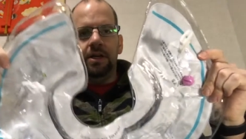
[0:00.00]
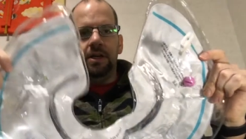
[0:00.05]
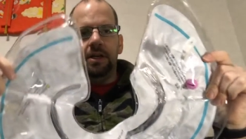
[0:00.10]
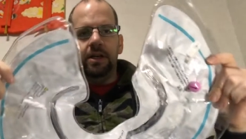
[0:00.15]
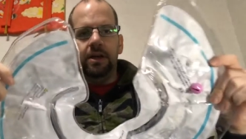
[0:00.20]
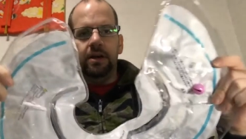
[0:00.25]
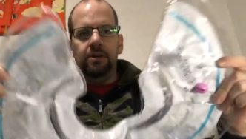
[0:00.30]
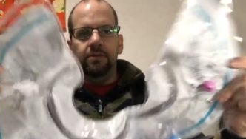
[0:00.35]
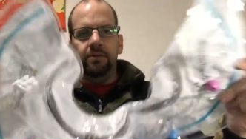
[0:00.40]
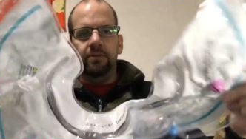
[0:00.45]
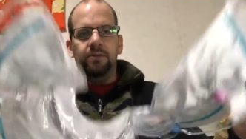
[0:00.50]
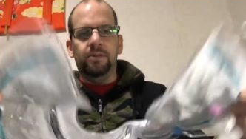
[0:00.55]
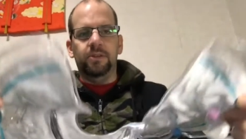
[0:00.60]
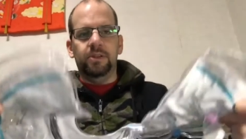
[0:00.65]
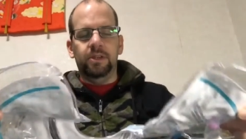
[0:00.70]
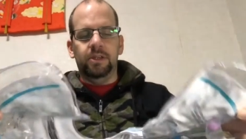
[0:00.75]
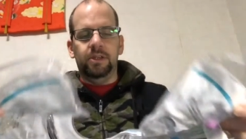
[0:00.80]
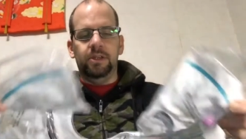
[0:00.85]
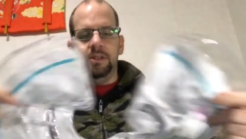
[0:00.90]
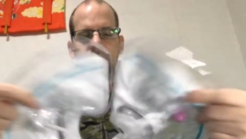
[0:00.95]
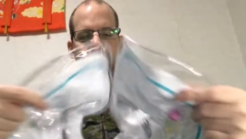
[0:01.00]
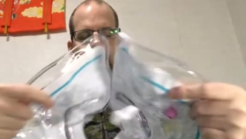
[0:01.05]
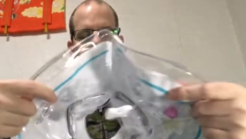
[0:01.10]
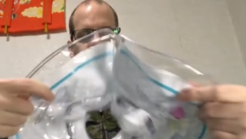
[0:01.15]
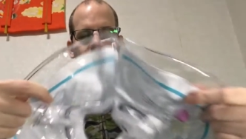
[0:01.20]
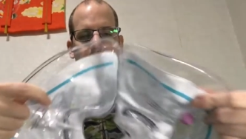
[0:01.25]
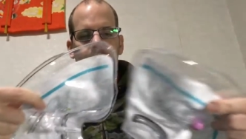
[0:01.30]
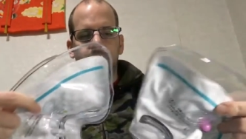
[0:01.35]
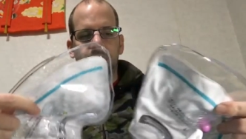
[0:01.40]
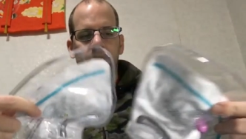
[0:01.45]
cutout for the kid. I
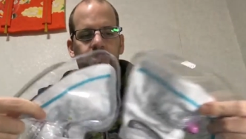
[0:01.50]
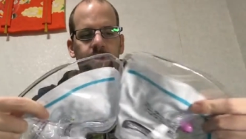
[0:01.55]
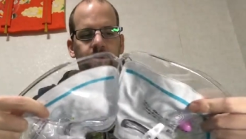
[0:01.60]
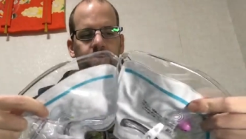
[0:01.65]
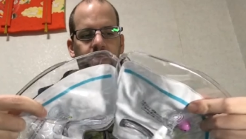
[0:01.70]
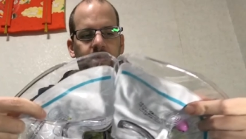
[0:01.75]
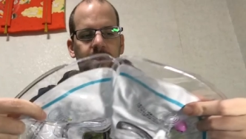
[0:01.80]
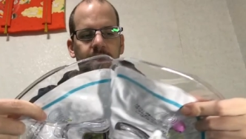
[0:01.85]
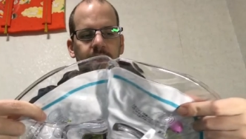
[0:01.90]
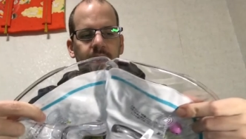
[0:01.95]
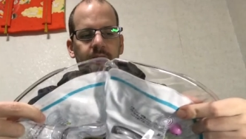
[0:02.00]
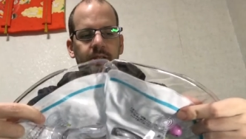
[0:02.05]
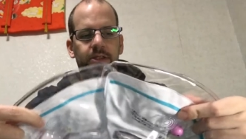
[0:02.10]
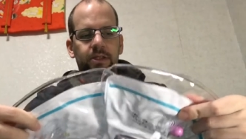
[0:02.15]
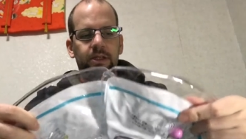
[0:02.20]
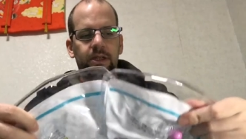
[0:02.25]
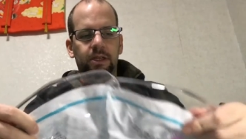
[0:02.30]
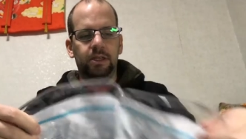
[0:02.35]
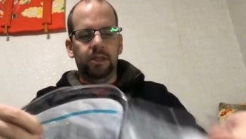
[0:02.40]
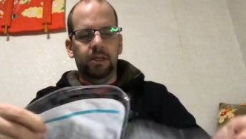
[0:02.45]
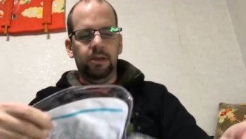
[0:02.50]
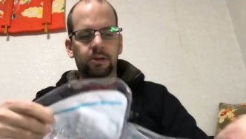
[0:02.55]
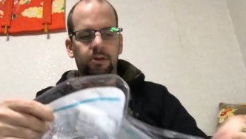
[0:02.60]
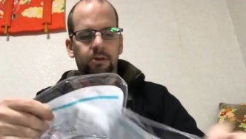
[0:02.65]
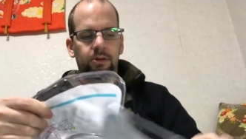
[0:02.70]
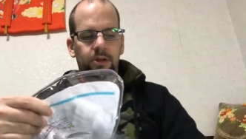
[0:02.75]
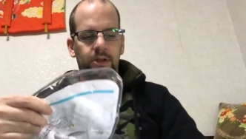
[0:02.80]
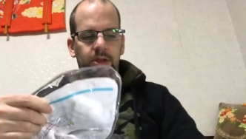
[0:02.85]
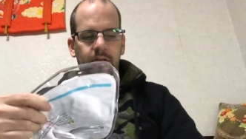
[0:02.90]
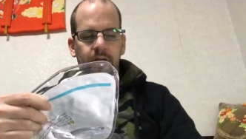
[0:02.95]
guess it goes around the kid's neck here.